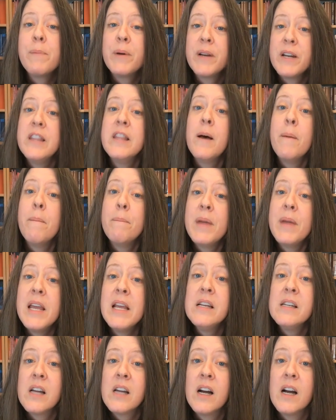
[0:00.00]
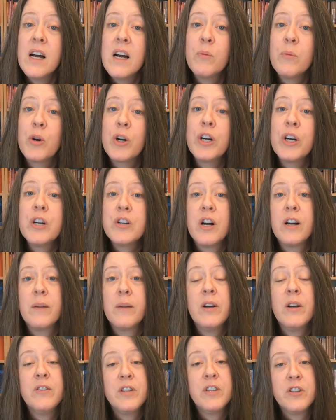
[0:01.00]
But in the meantime, we're going to talk
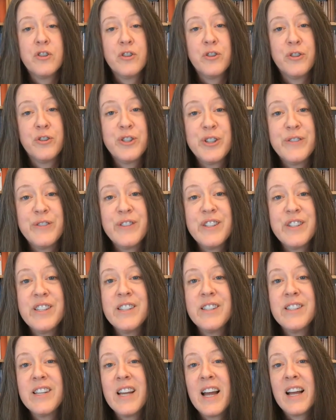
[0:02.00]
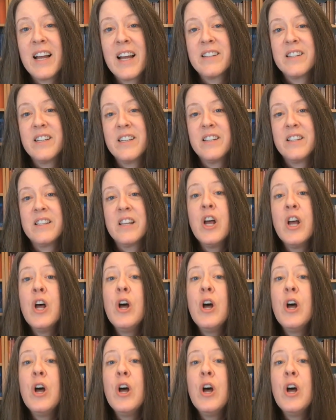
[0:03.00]
about digital services taxes.